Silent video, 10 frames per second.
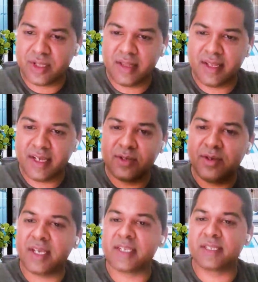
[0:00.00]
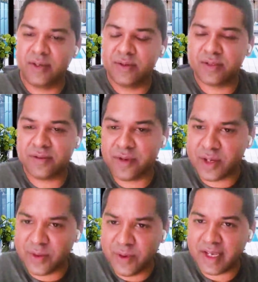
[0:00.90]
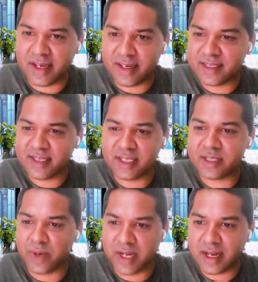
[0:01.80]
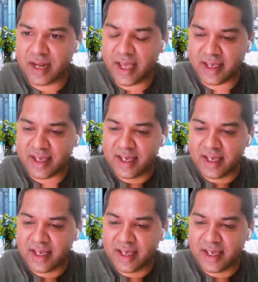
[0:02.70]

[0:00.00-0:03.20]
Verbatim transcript: then there is no excuse of not doing it it's just one click